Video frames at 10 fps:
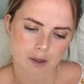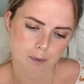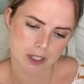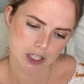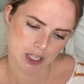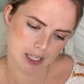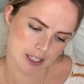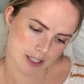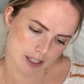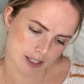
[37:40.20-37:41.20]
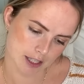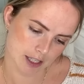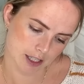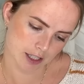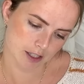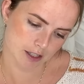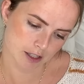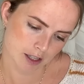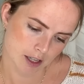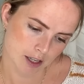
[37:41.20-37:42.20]
which is
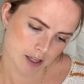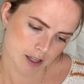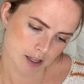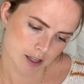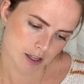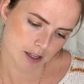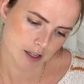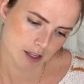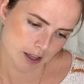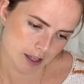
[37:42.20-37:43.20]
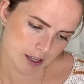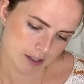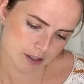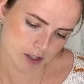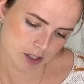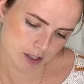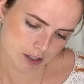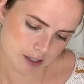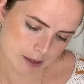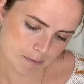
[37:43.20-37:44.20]
I think it's
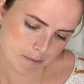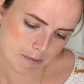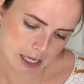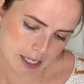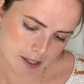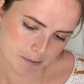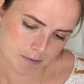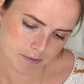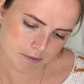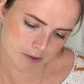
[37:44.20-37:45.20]
the medium.